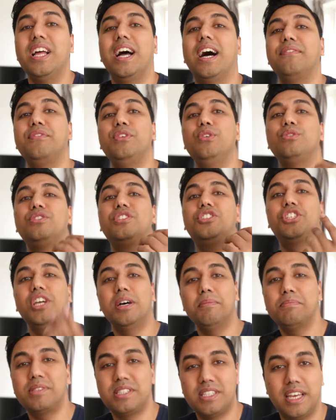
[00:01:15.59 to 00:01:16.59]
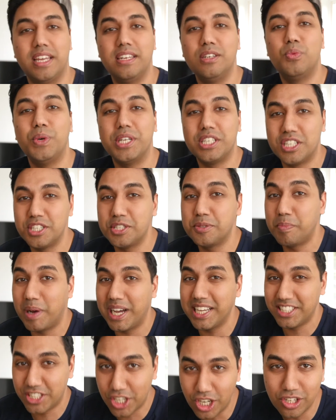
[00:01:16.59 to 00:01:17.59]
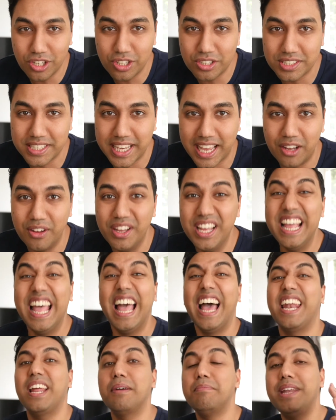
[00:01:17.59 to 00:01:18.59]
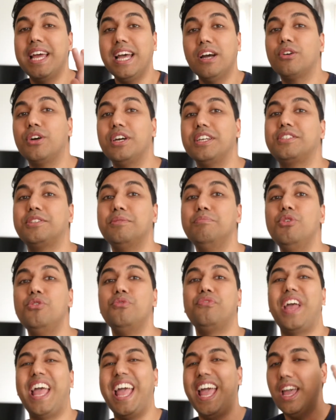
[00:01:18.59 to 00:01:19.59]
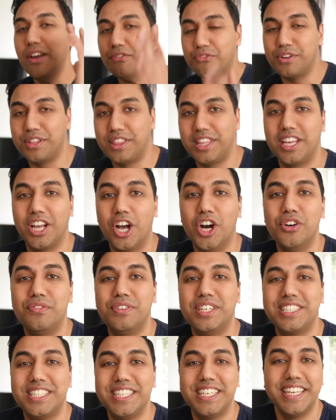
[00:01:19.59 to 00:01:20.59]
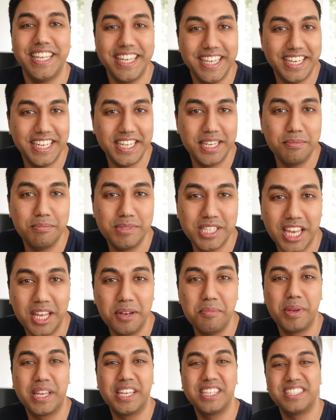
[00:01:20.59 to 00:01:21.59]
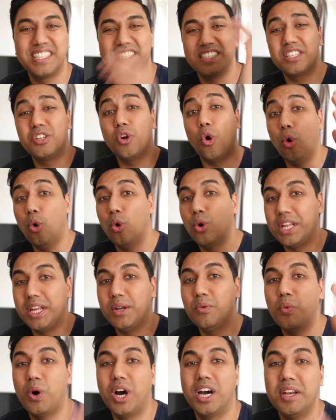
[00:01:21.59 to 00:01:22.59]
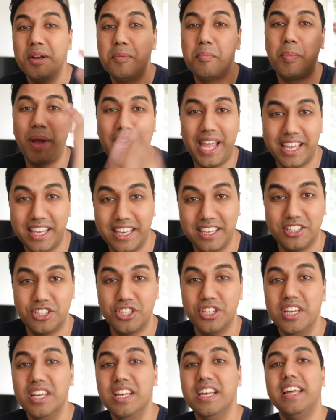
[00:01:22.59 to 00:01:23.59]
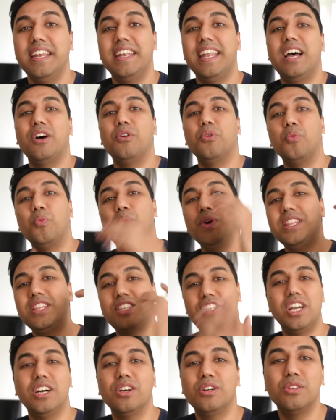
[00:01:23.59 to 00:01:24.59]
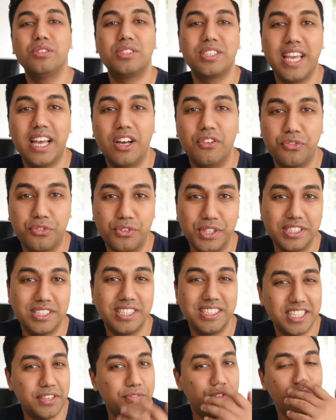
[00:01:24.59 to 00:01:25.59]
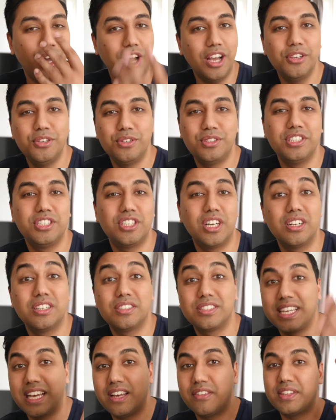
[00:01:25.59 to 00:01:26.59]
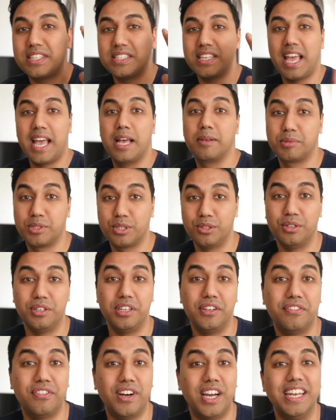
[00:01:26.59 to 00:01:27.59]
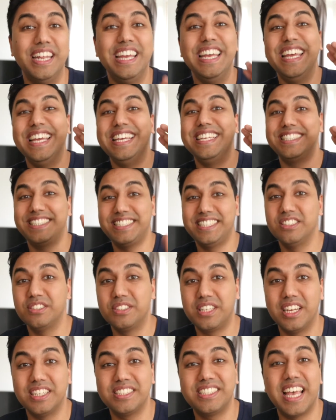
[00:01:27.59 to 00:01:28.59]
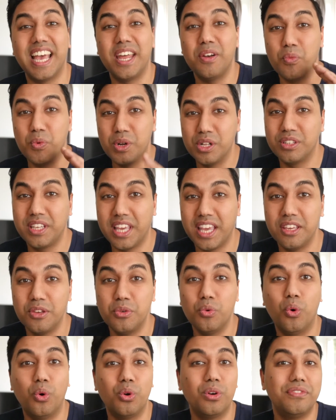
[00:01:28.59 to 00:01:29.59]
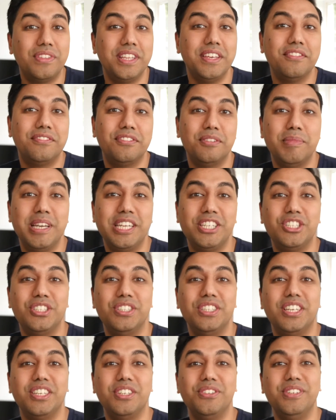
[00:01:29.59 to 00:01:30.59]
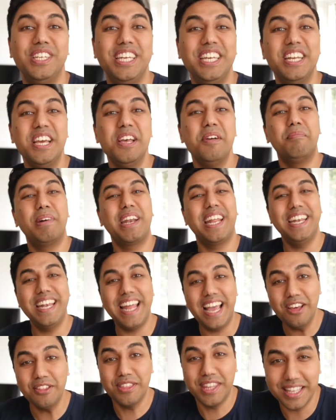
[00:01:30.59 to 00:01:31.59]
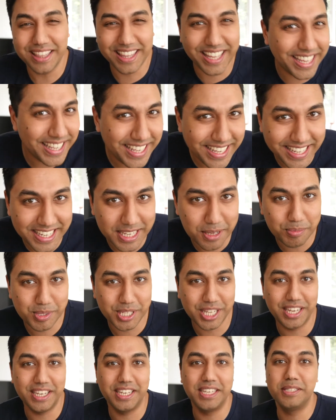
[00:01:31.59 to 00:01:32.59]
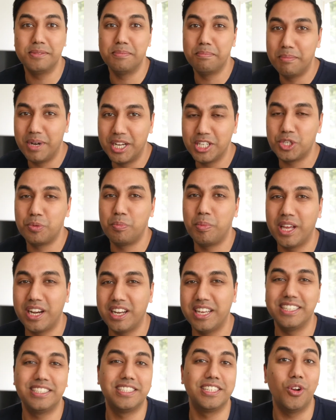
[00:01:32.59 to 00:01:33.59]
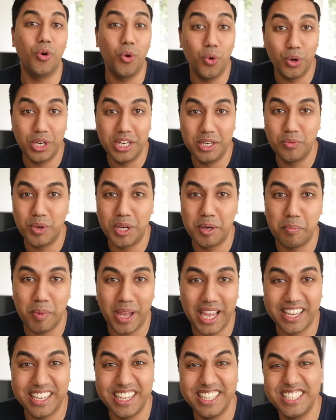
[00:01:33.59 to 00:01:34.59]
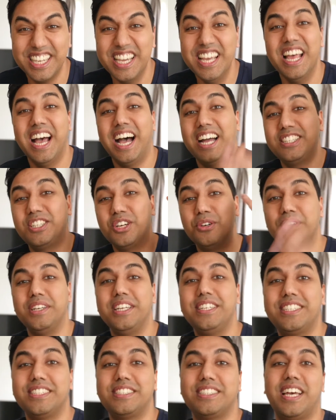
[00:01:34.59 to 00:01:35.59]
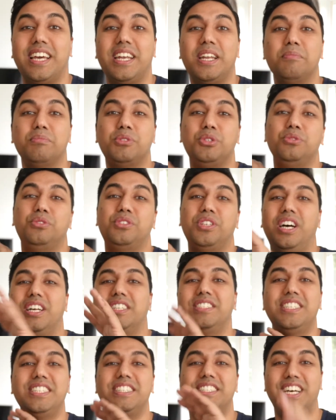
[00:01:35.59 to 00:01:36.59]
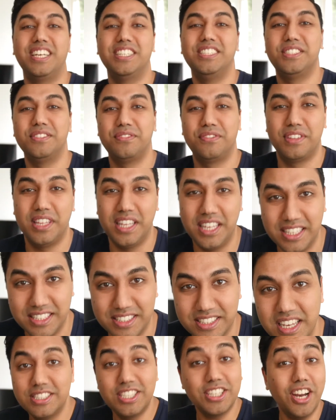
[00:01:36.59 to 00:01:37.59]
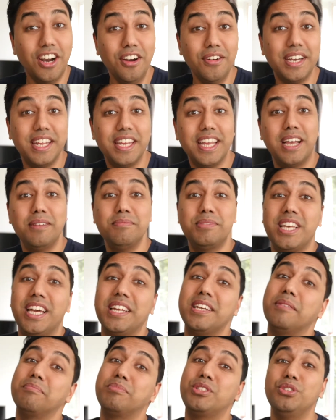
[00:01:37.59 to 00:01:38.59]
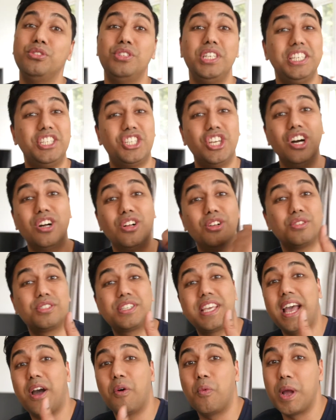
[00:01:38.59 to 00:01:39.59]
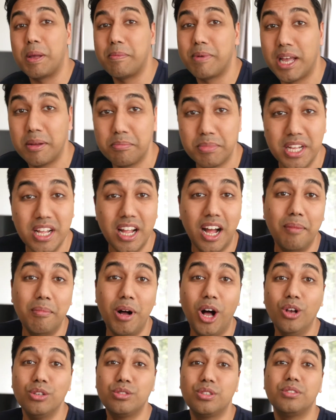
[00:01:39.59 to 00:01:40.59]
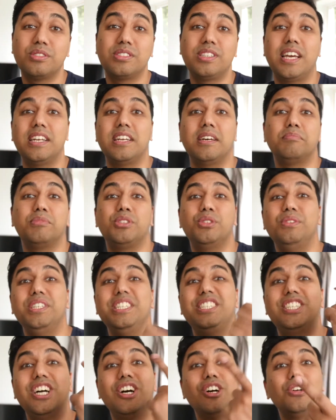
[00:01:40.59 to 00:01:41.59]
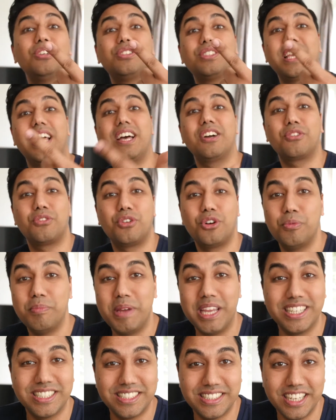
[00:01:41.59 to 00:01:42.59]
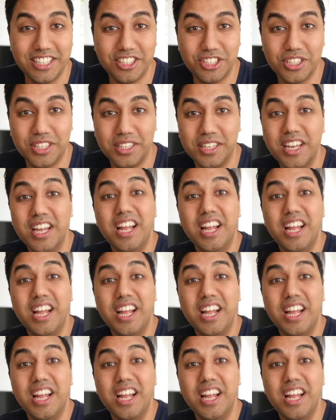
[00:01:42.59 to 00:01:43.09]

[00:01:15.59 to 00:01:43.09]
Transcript: I've used Jump Send which is by Jungle Scout and I'm now going to move everything over to Helium 10 because it's an all-in-one package. Now with Jungle Scout for instance if you are using Jungle Scout that's absolutely fine. It still does and will get you all of the information that you need but I now think that Helium 10 is much better. It's an all-in-one package. I don't need to sign up to tons and tons of things. So currently I'm signed up to the Jungle Scout web app. I'm also signed up to the Jungle Scout Chrome extension.